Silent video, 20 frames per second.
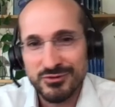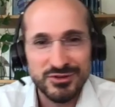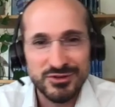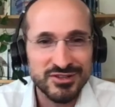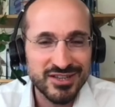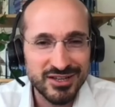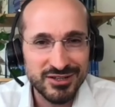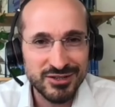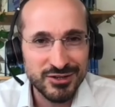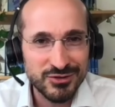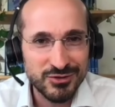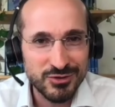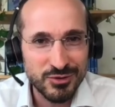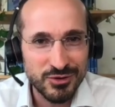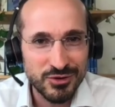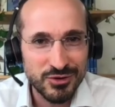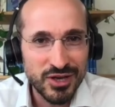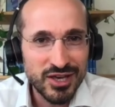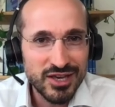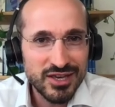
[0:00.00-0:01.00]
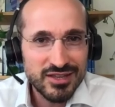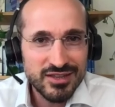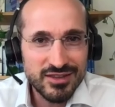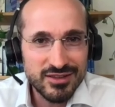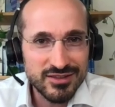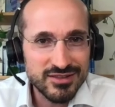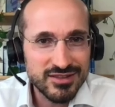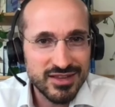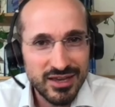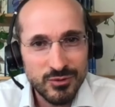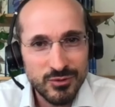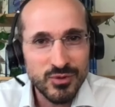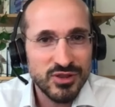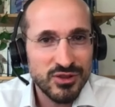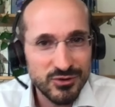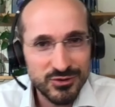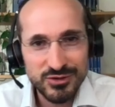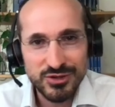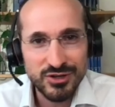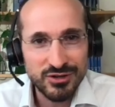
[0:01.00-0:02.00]
France cannot stay
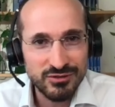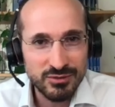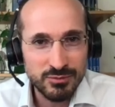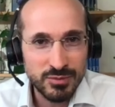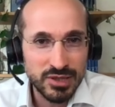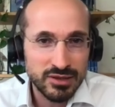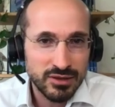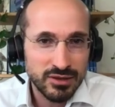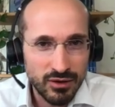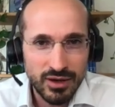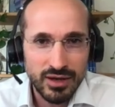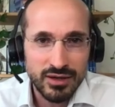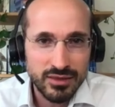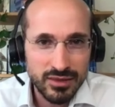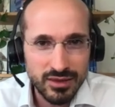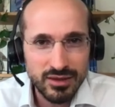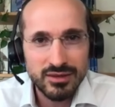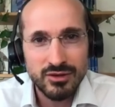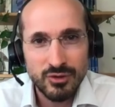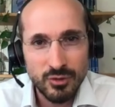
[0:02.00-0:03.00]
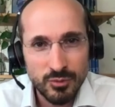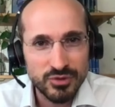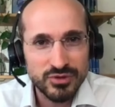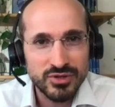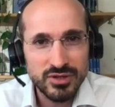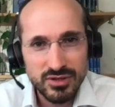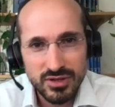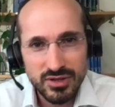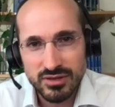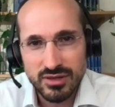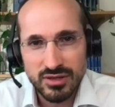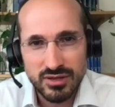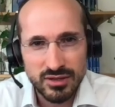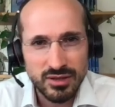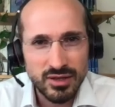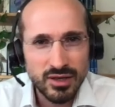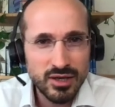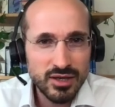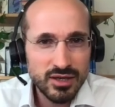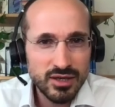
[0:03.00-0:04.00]
without a government. No, I think the opposite. I
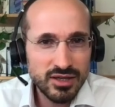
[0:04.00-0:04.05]
think